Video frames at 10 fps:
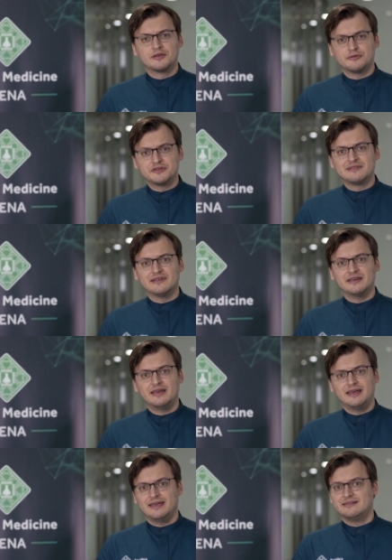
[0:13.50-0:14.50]
Currently,
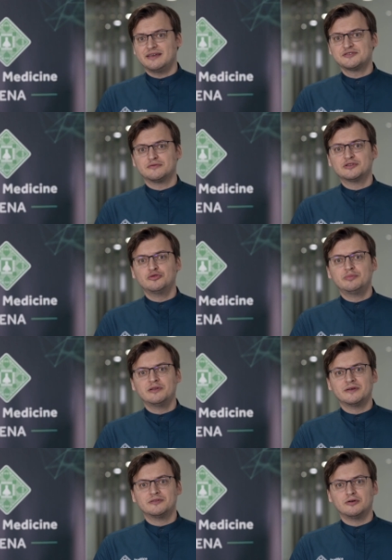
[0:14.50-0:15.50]
it takes over $2
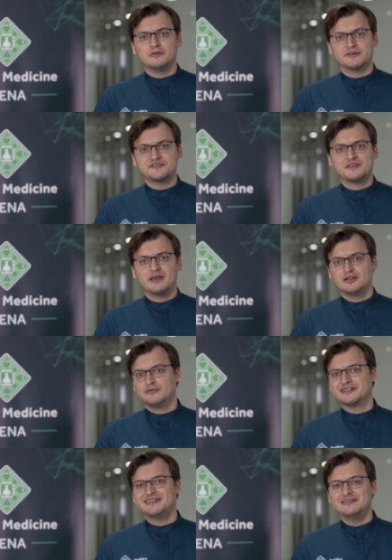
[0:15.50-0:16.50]
billion and
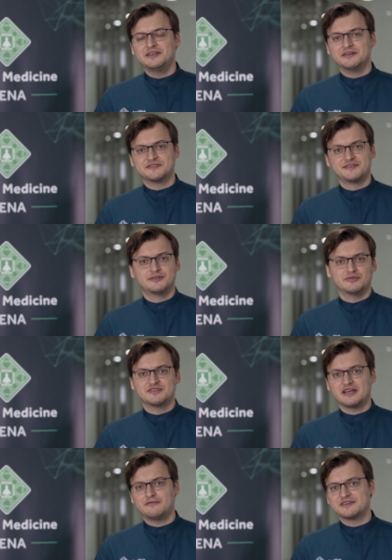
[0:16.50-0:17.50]
over 10 years to
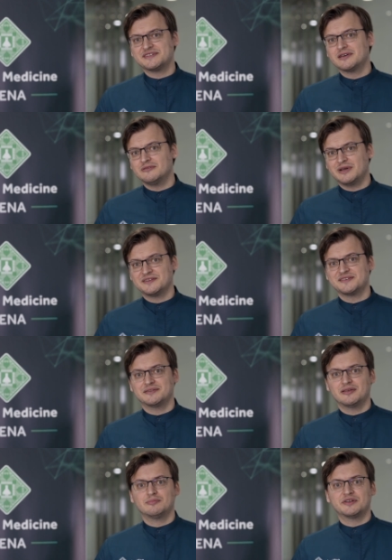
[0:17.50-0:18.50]
discover a single
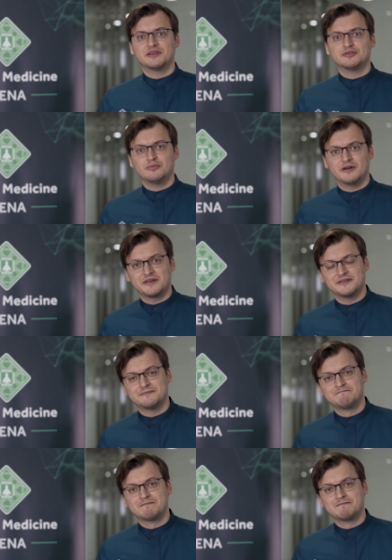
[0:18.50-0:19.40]
medicine and bring it to market.